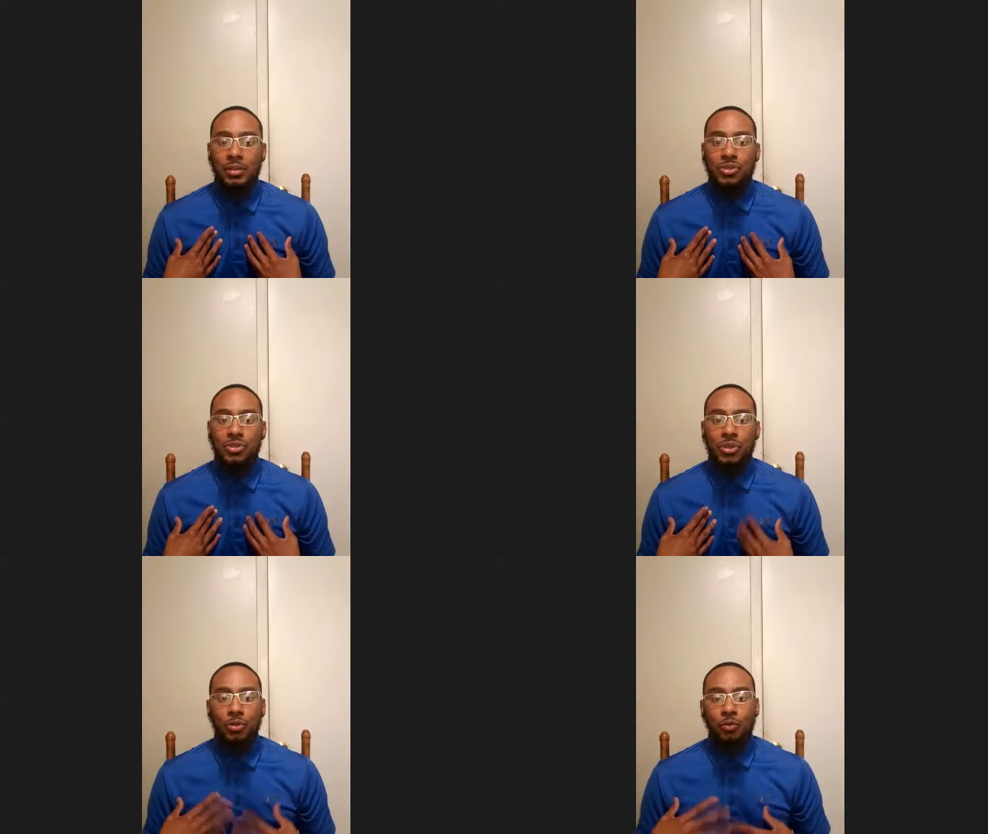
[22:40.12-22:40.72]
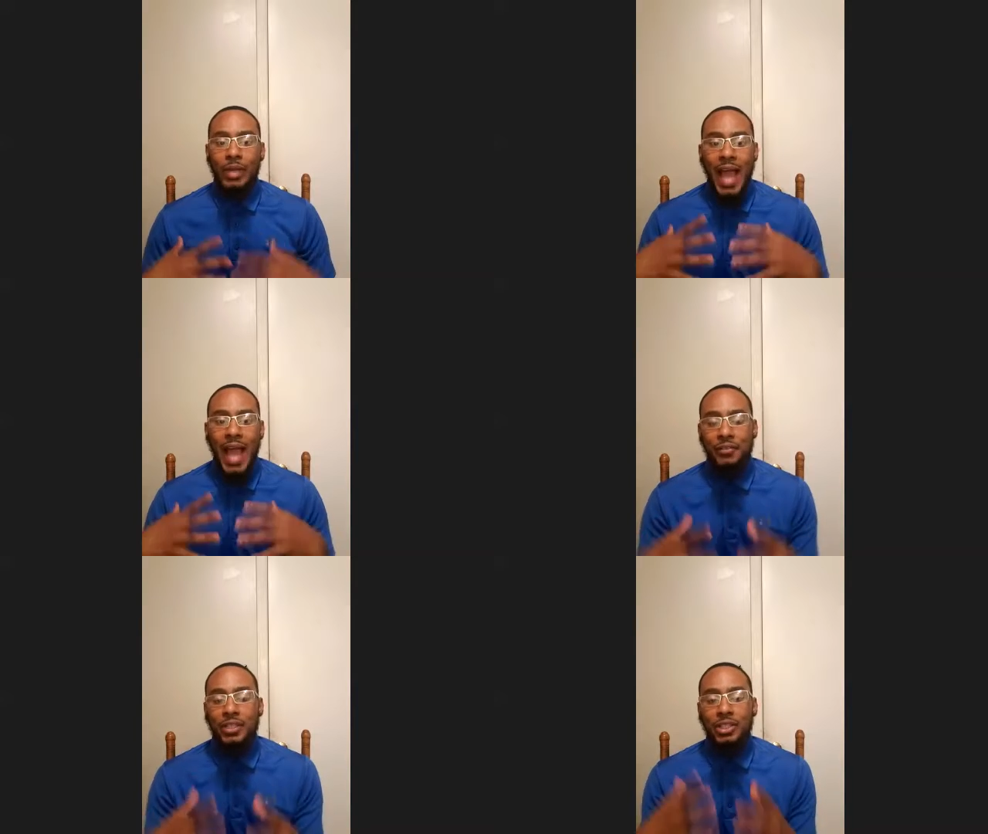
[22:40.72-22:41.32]
So we
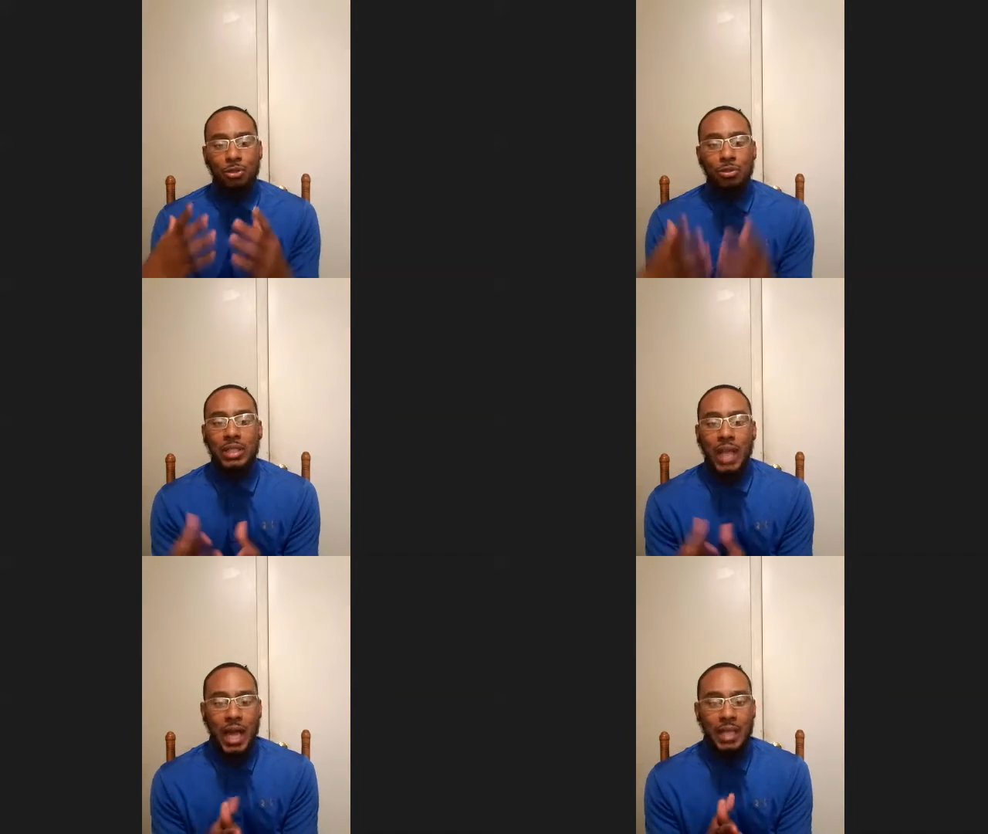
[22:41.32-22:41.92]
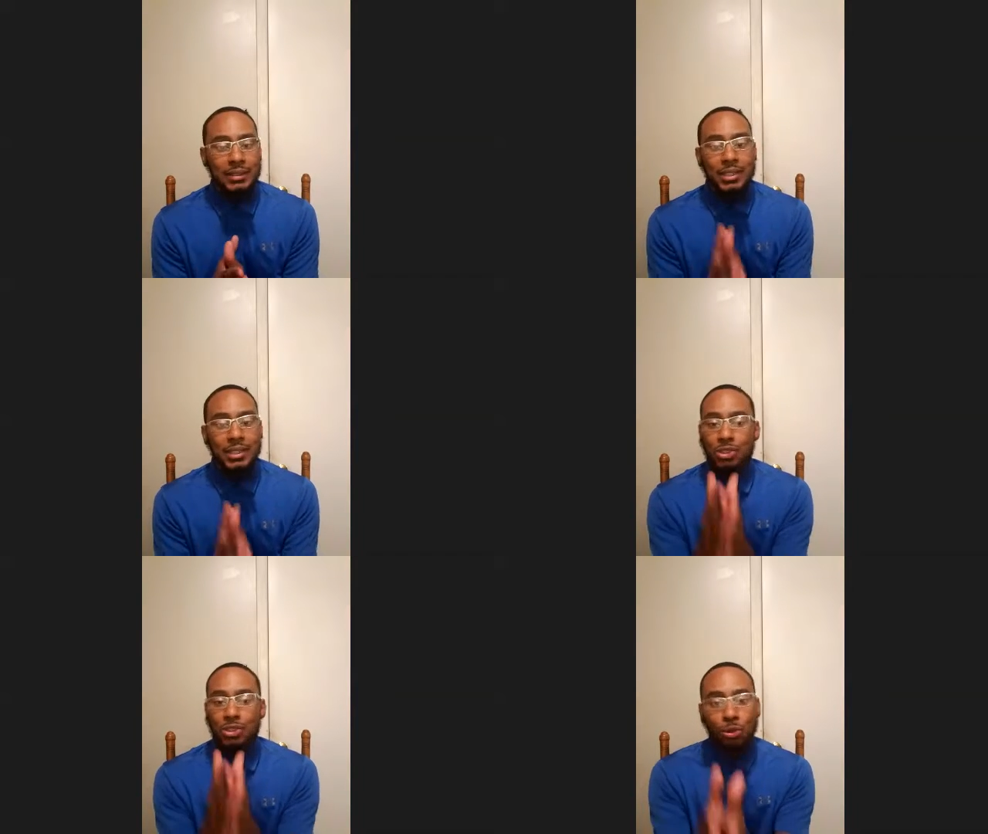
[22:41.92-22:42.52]
have to utilize
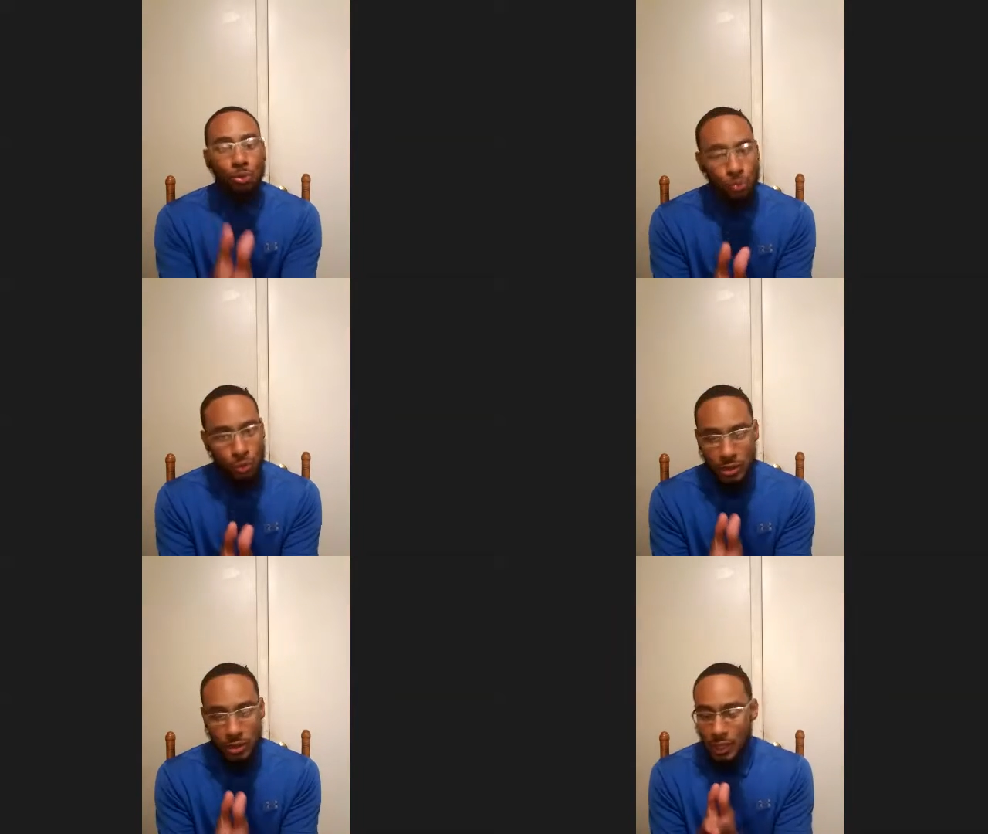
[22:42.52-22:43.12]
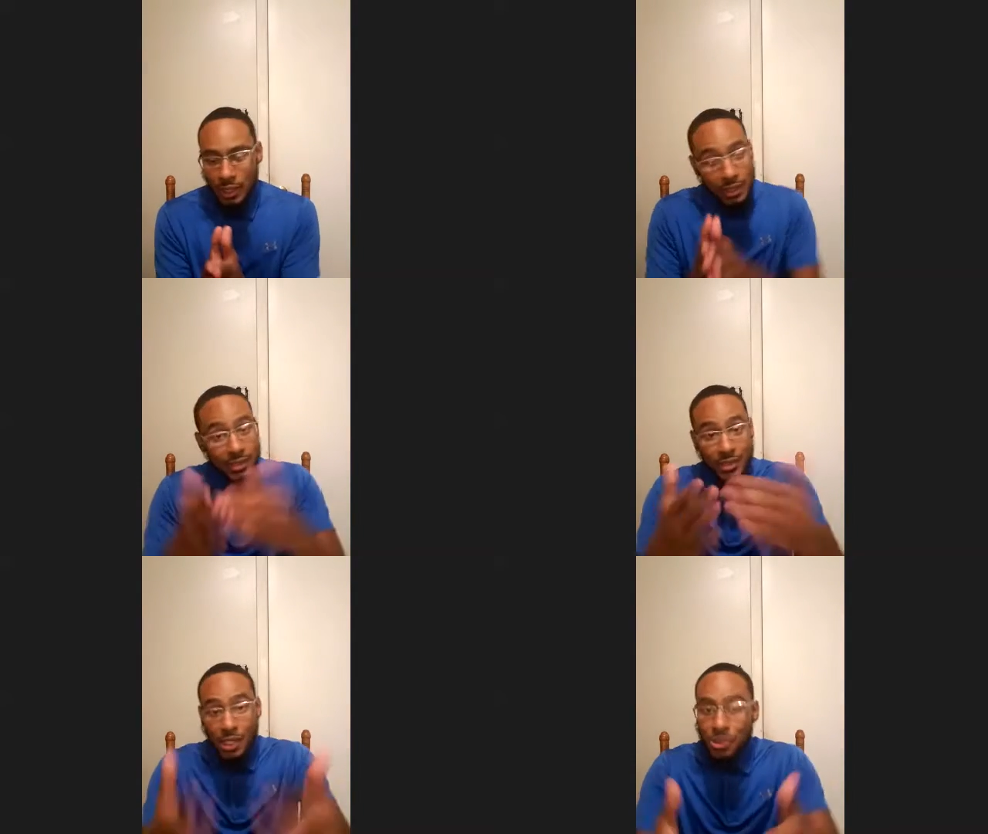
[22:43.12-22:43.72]
these tools, these
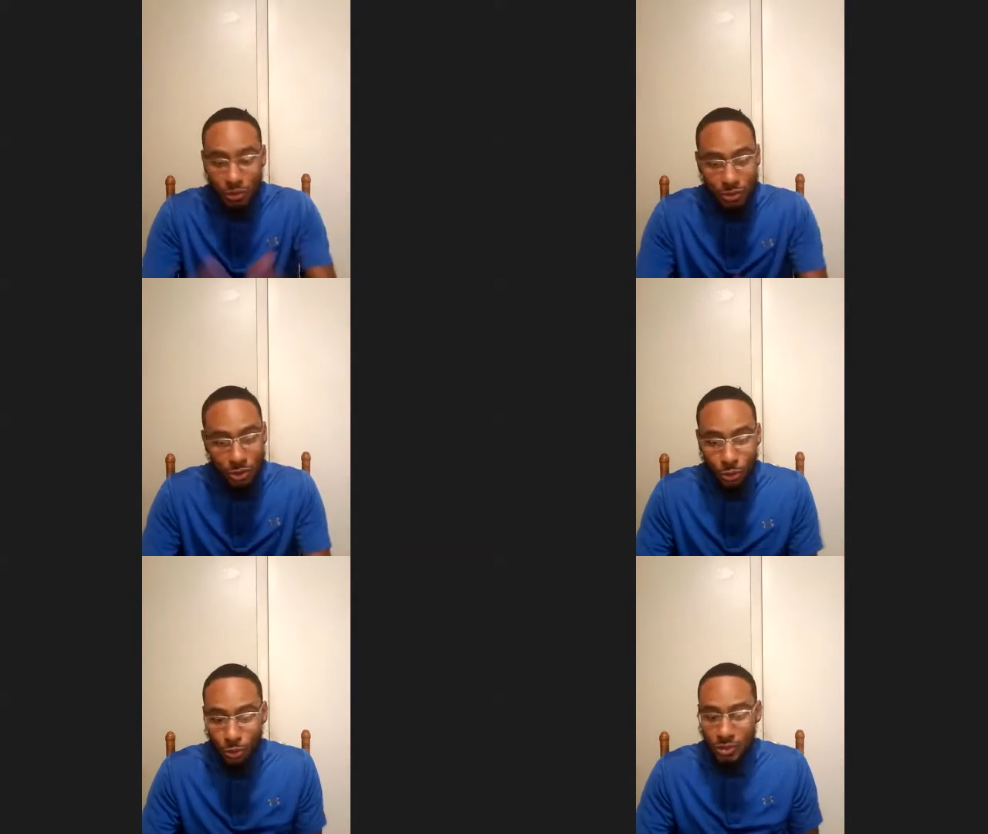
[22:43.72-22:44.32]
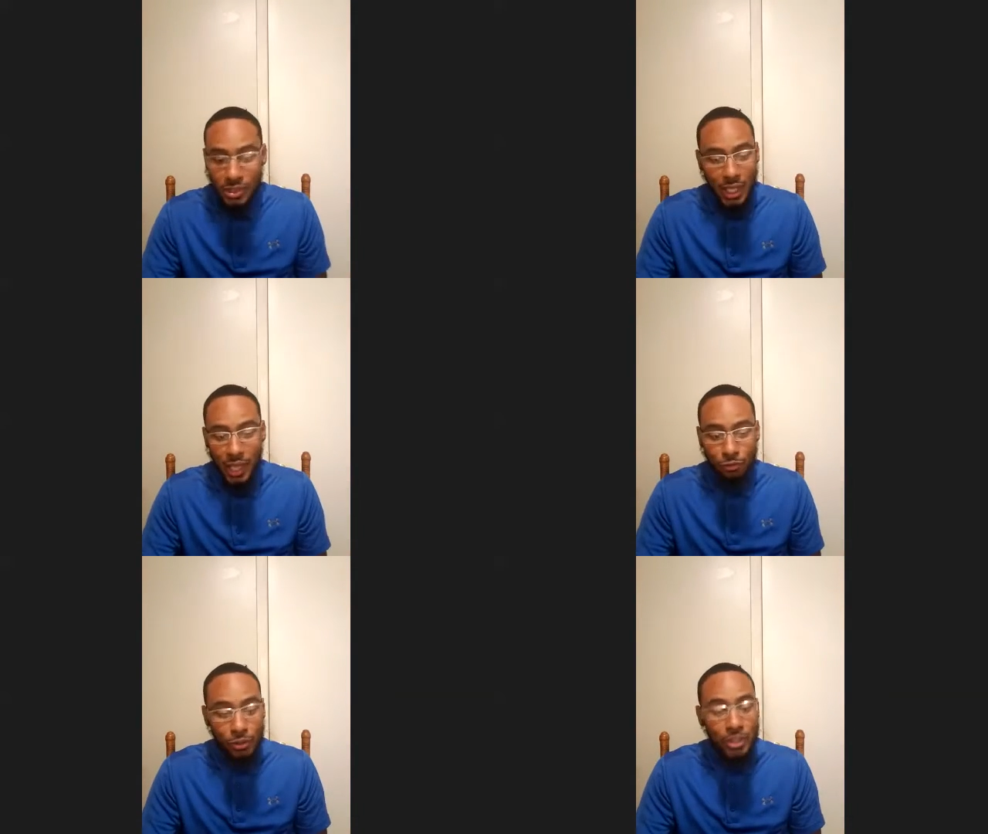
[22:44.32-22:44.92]
digital tools to
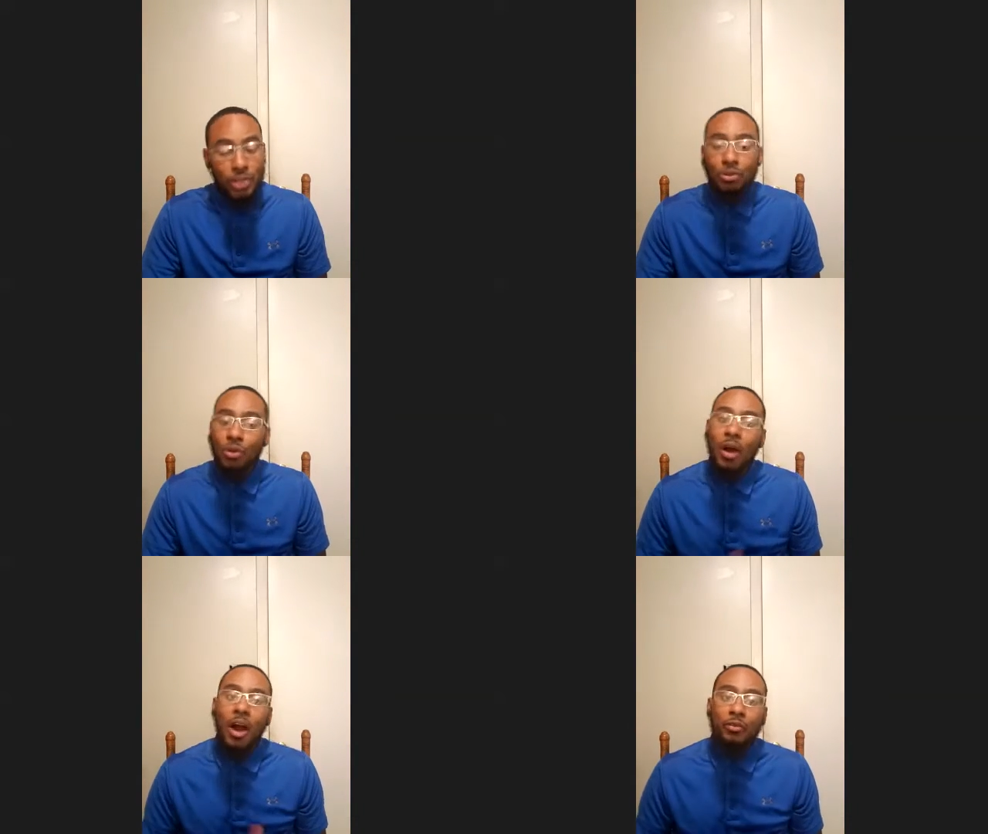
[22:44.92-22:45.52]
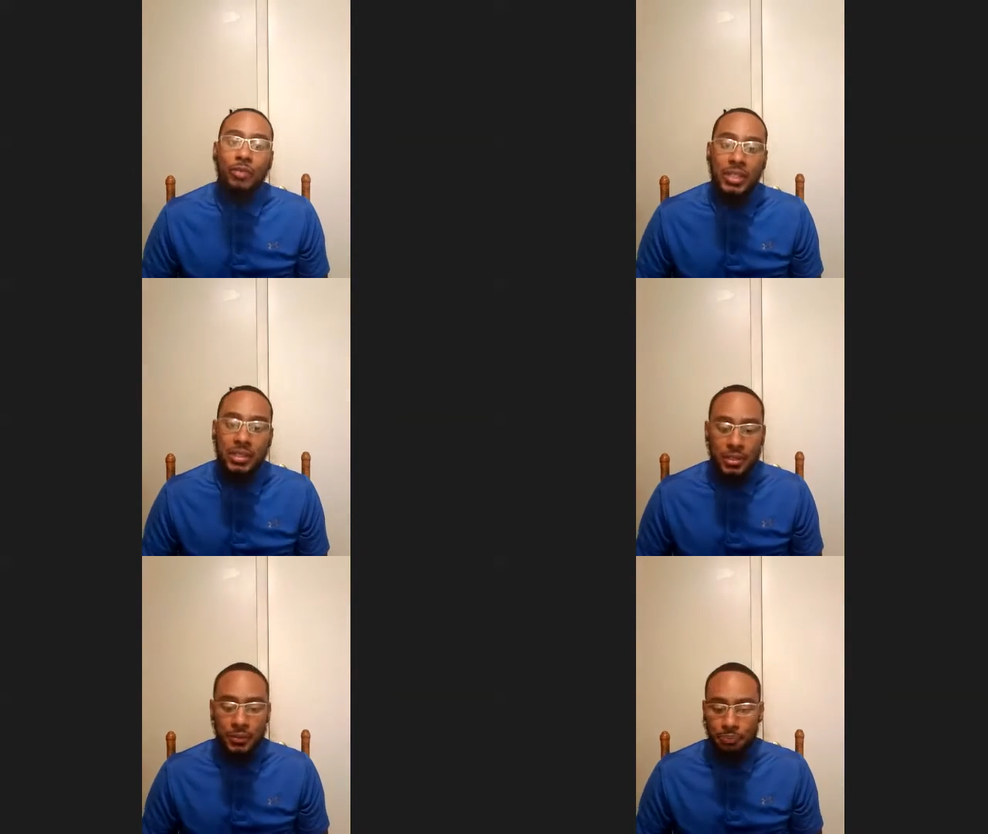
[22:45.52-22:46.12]
like really grow our reach.